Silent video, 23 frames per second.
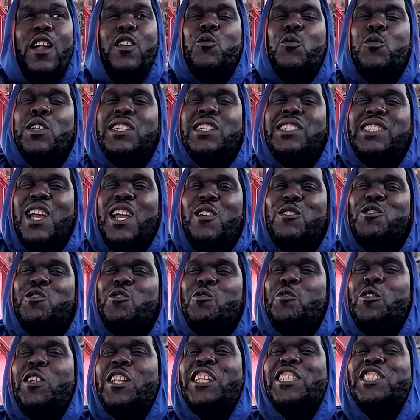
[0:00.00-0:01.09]
don't want to sound
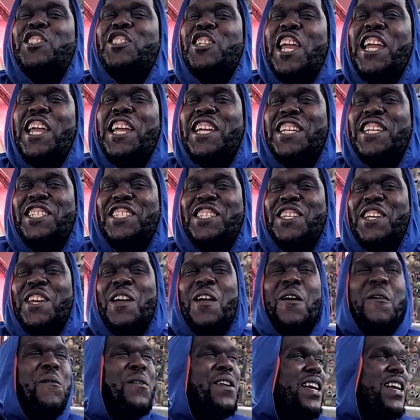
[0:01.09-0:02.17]
too cliche-ish
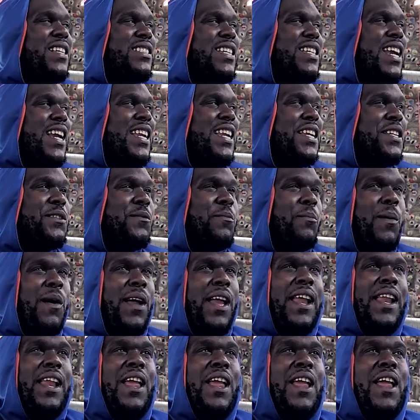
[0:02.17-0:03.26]
when I say this,
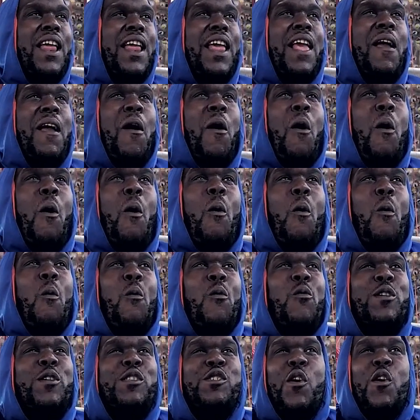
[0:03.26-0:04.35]
but
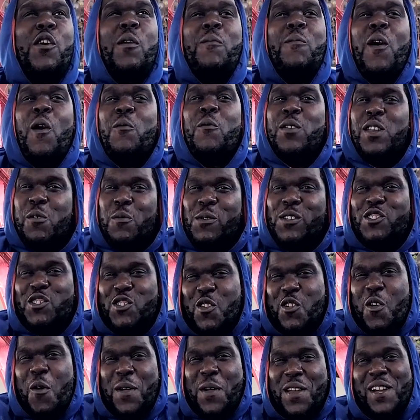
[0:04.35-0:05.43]
when we talk about when it was
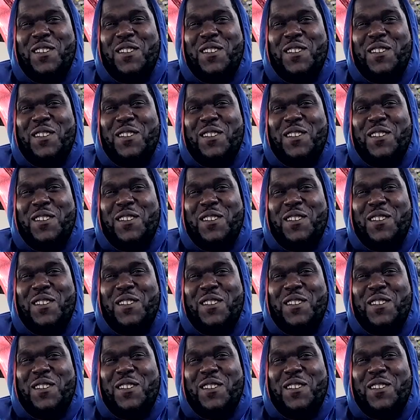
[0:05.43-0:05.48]
snowing